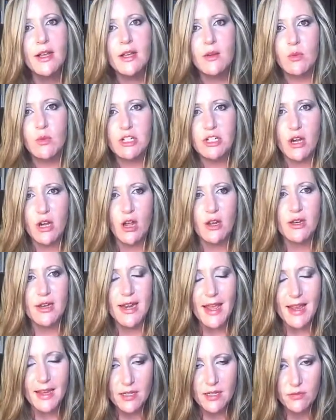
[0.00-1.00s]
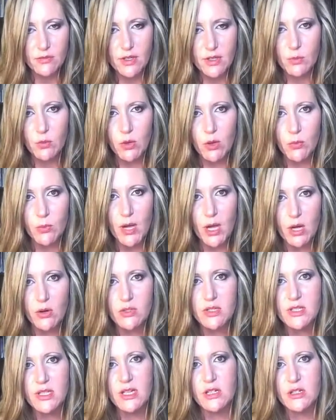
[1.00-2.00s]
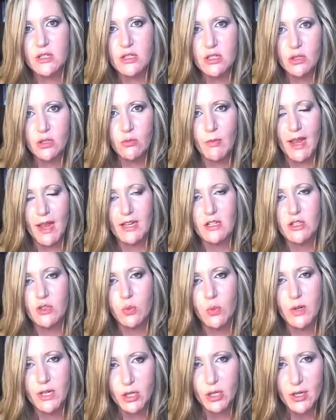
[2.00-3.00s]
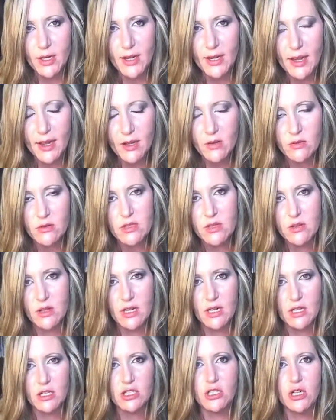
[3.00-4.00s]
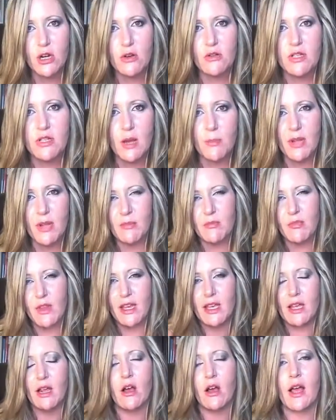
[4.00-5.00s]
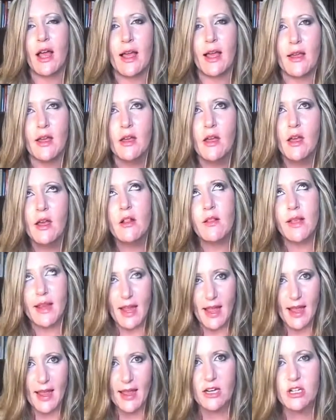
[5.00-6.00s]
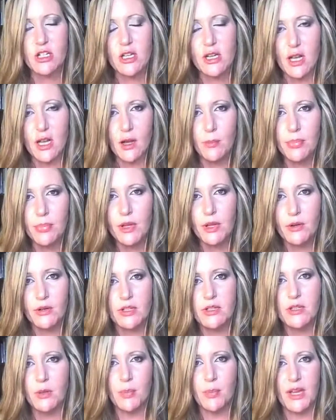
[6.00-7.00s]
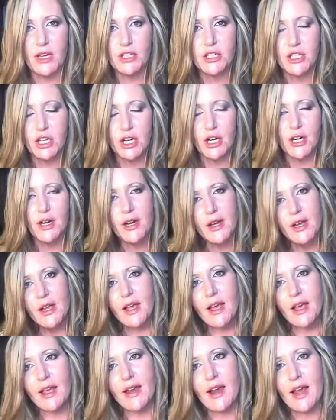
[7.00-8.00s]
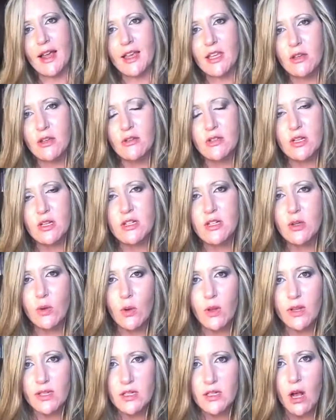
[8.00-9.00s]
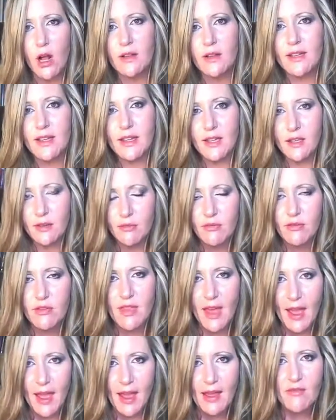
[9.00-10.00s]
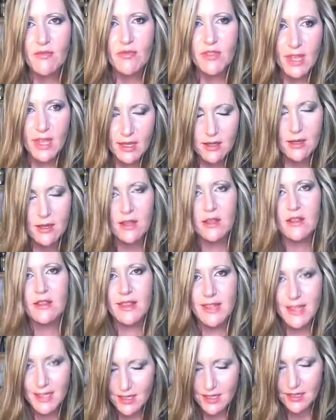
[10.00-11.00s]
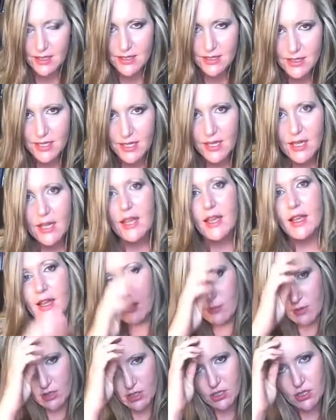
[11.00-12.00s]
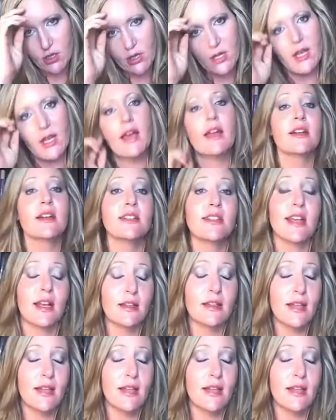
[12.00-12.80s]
which natively will post it to my Twitter account so that it shows up like I actually uploaded the picture. And I use a tool, it's called If That Then This, and I'm going to show you how to set